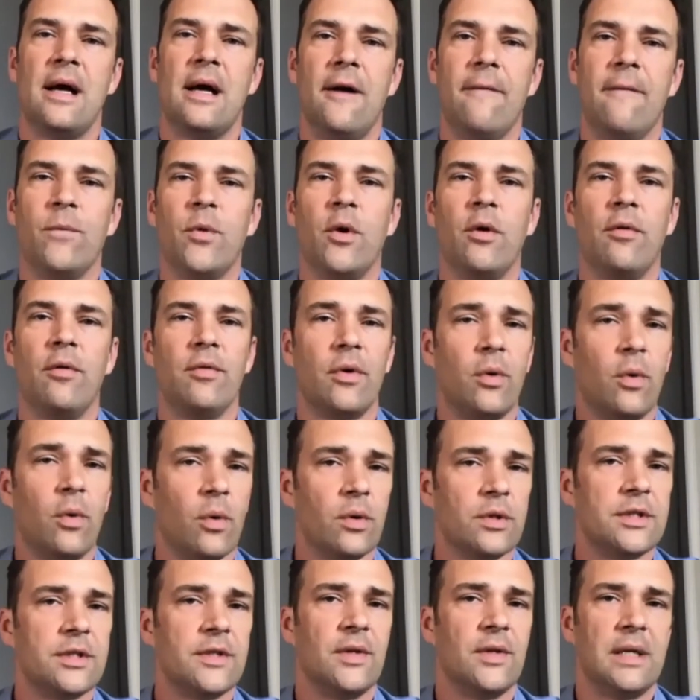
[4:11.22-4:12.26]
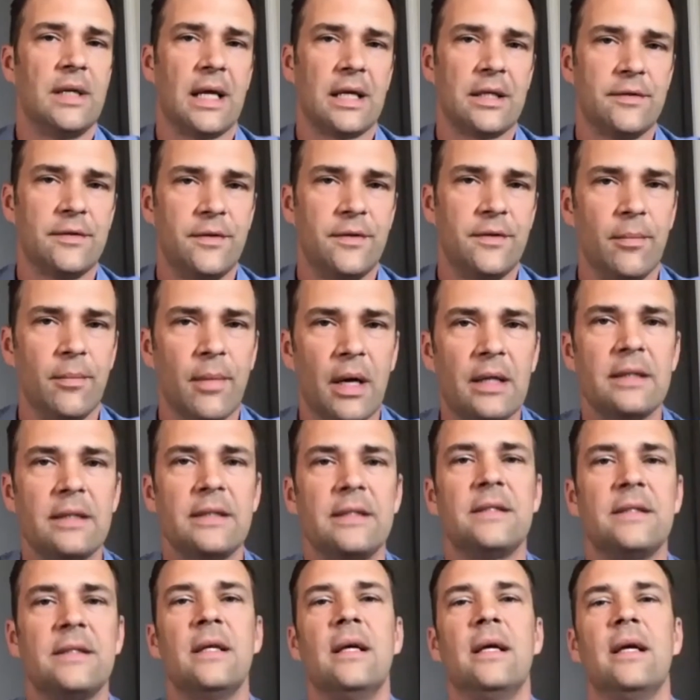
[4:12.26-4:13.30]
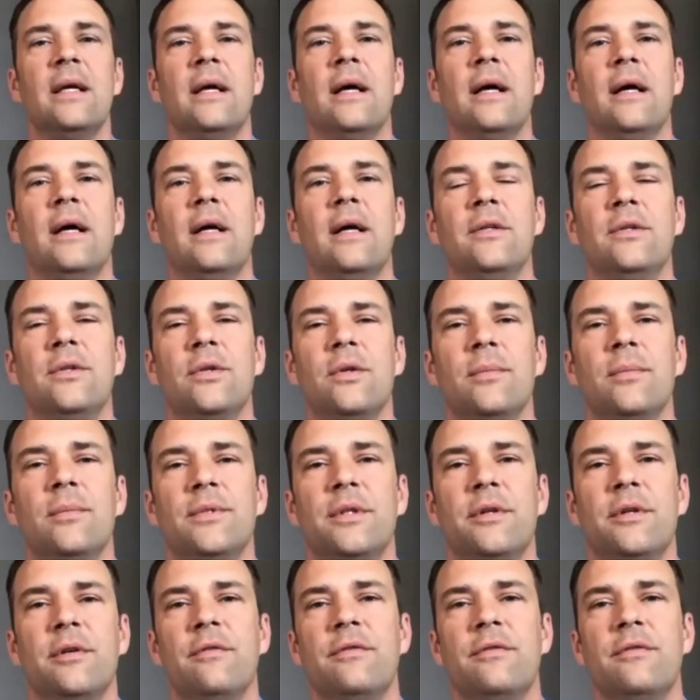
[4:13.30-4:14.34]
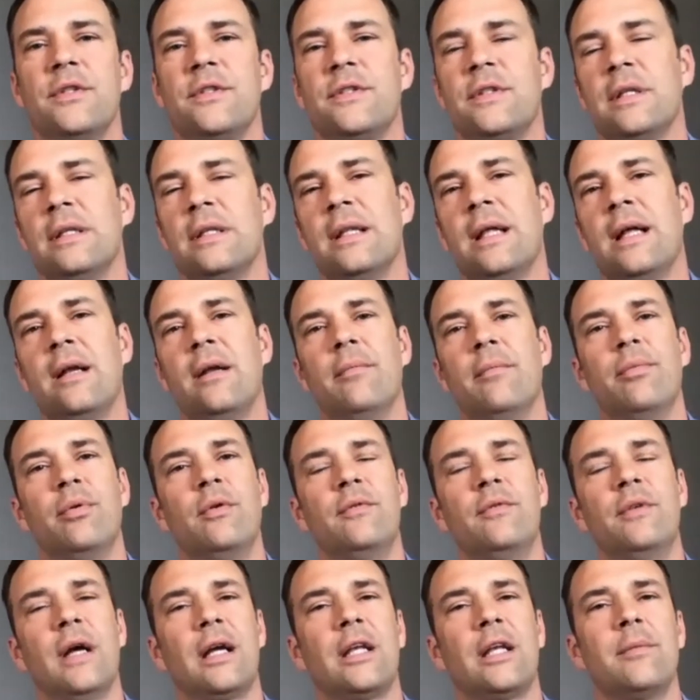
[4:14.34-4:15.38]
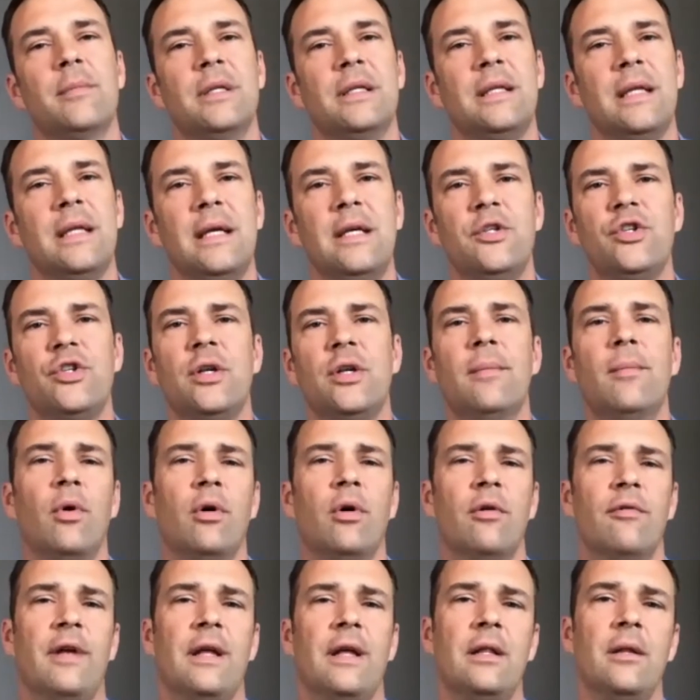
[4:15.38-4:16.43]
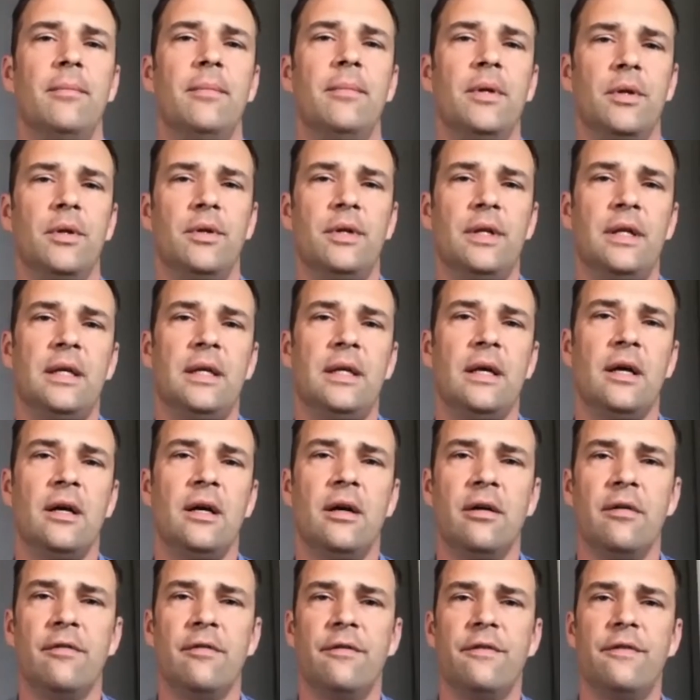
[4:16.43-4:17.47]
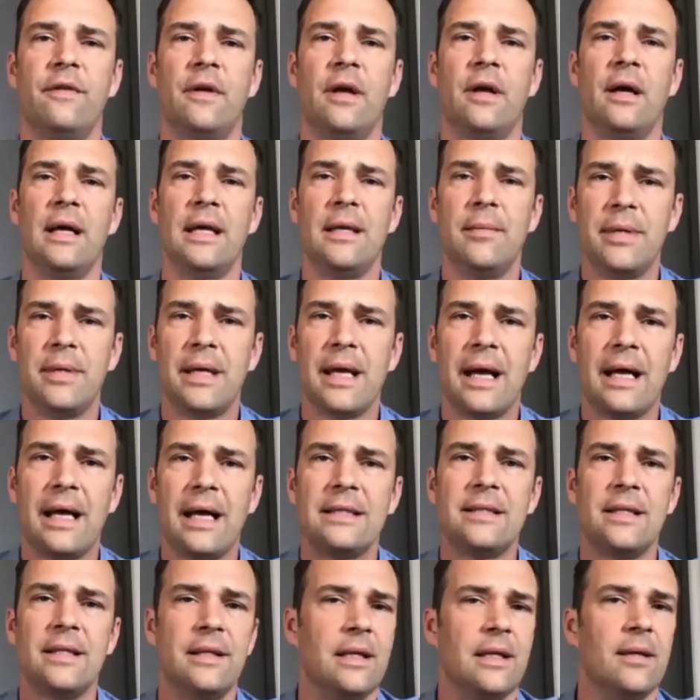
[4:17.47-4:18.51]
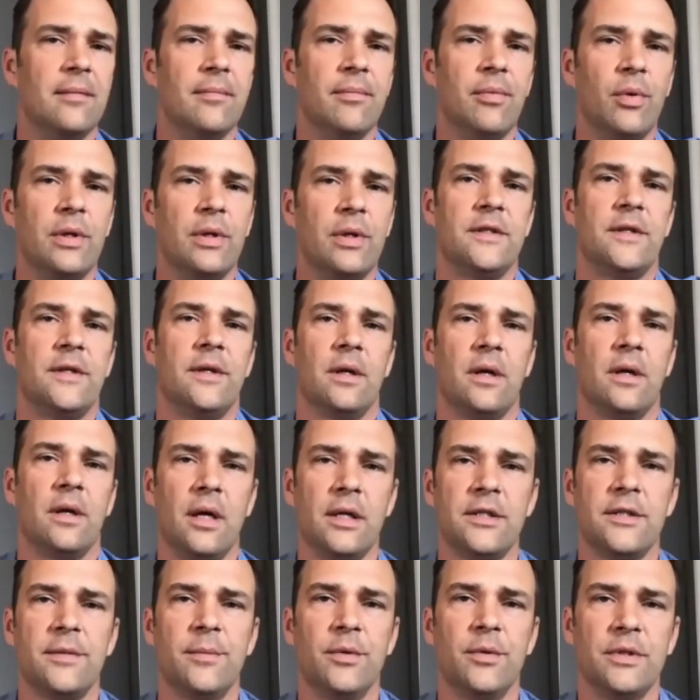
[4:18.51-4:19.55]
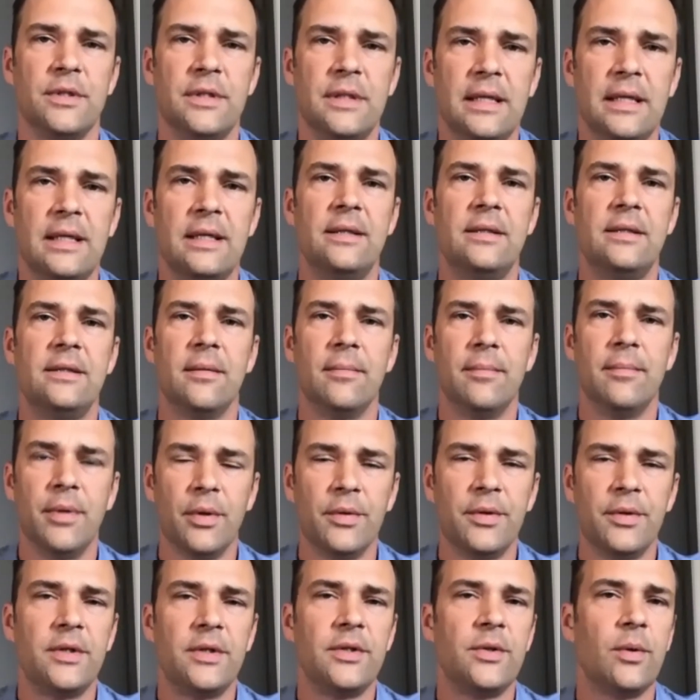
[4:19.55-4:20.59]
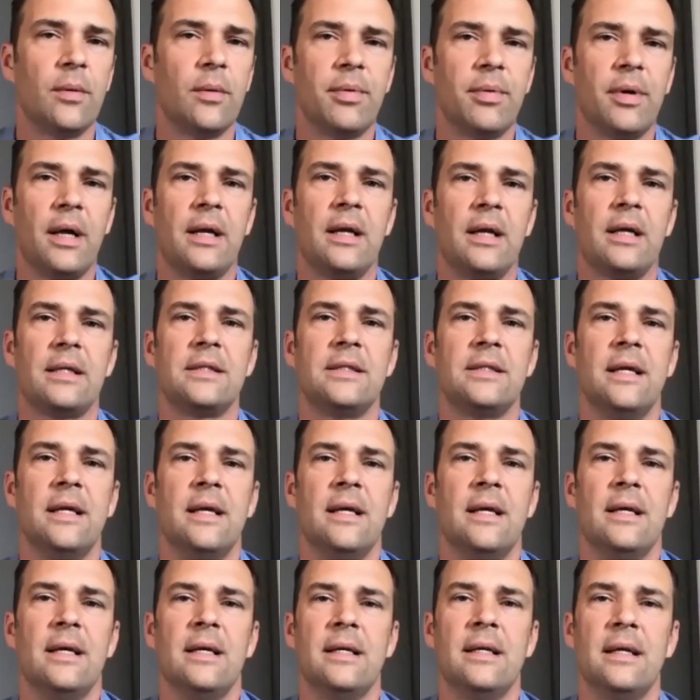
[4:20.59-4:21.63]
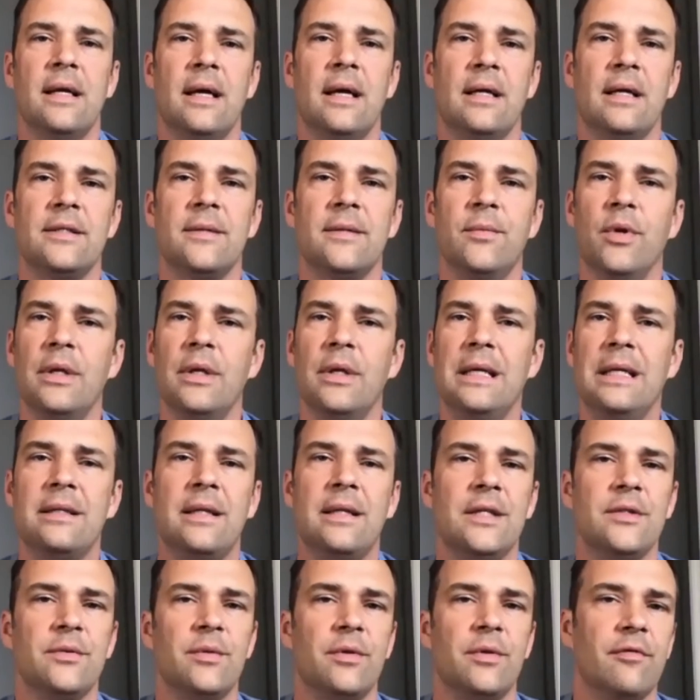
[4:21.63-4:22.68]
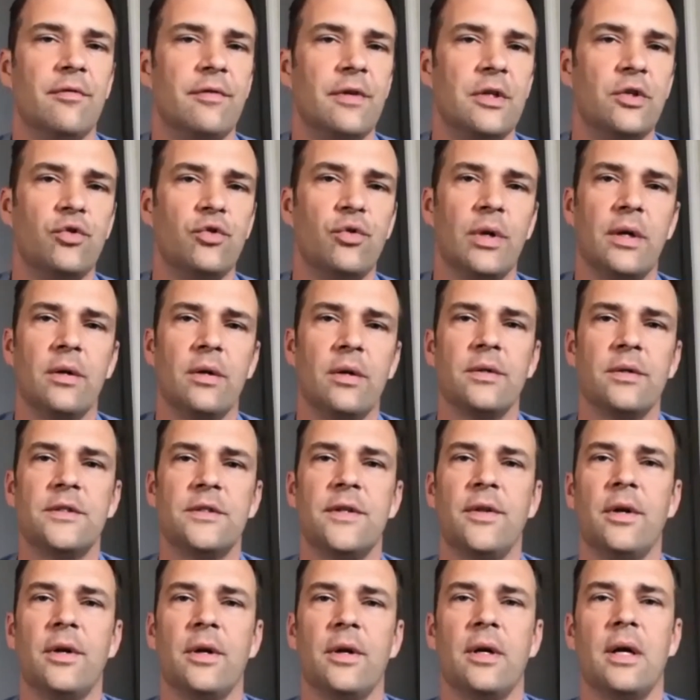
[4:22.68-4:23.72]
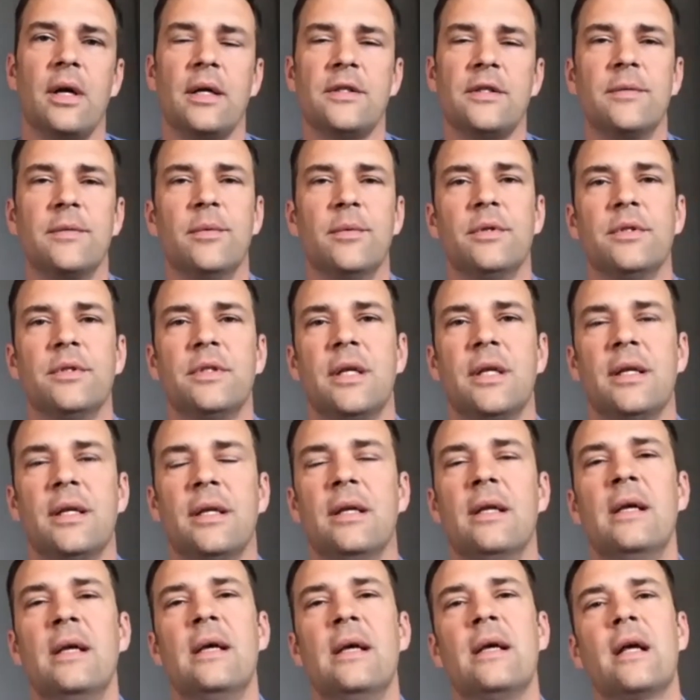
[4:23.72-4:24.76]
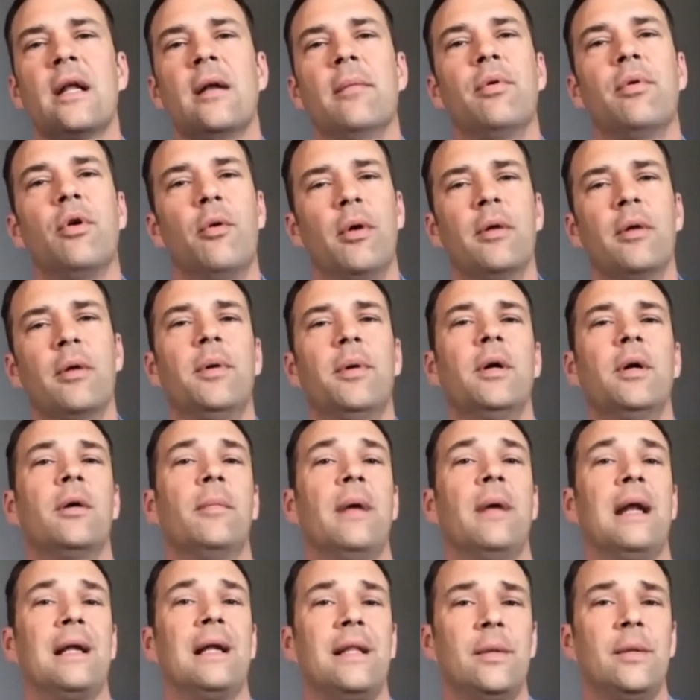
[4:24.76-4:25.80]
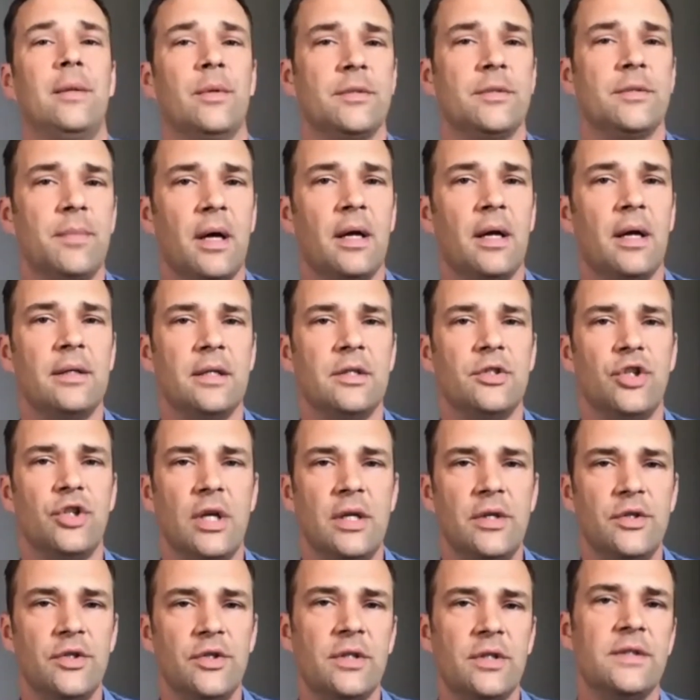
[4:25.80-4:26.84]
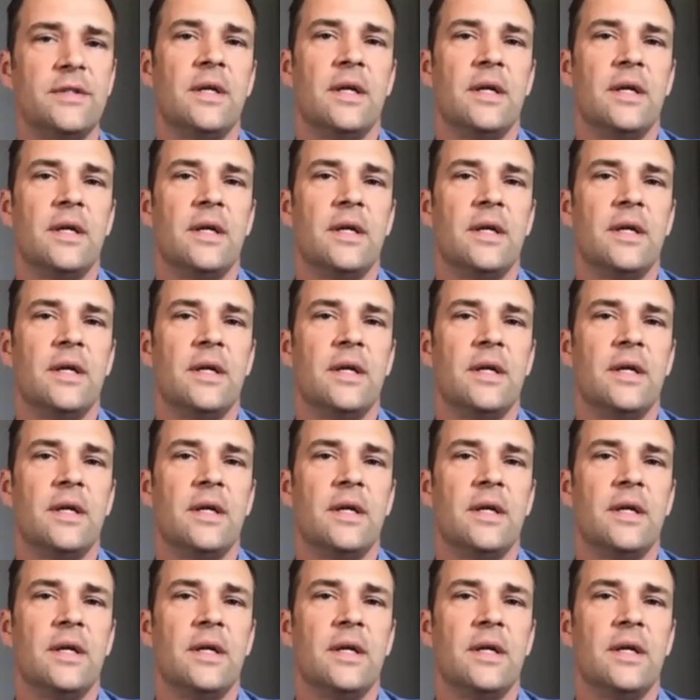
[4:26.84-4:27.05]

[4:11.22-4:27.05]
over the course of the next few months in terms of just a lot improved documentation and more availability of APIs and the endpoints that our customers need to build into our products. Some really neat things with event triggers so that our customers can programmatically respond to changes